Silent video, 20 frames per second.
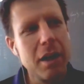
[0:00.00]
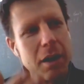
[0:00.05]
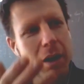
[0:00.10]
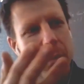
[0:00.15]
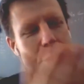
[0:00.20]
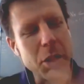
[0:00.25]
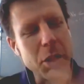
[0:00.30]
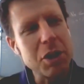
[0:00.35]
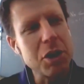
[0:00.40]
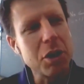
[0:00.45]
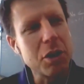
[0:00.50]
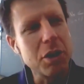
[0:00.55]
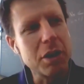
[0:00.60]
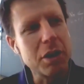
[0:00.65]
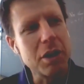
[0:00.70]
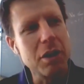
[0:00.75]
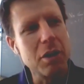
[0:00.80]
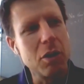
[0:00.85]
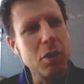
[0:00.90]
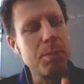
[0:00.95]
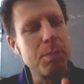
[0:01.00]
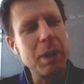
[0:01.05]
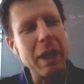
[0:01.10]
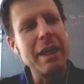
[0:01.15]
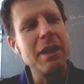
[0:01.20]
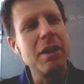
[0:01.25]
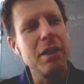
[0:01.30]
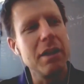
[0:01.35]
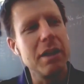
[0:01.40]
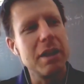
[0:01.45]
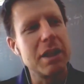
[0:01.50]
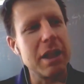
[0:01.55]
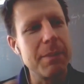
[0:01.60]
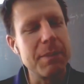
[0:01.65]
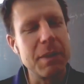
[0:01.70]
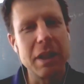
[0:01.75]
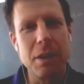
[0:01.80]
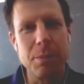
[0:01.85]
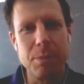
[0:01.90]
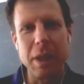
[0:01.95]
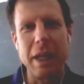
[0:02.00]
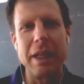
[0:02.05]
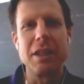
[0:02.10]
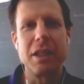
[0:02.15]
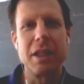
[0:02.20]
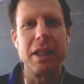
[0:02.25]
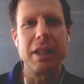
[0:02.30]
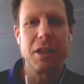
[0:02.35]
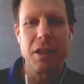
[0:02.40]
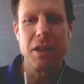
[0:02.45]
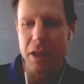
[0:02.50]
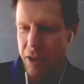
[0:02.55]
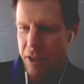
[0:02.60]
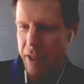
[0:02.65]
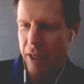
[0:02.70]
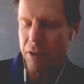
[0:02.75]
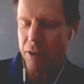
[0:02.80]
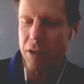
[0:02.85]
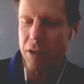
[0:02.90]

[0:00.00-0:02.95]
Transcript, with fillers: a pressure cooker or blender is something that blends things, and this is how you